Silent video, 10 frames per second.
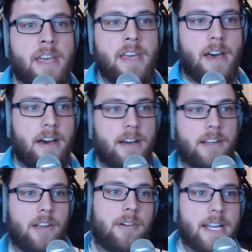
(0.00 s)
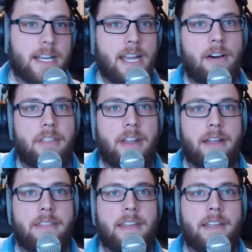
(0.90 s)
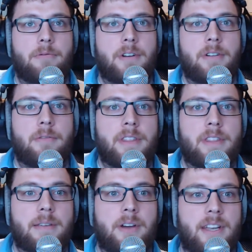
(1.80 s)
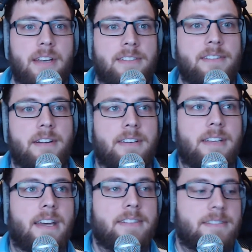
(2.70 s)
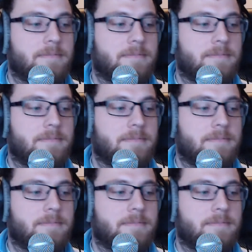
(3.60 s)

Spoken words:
going now that I think. What do you think about getting started, guys?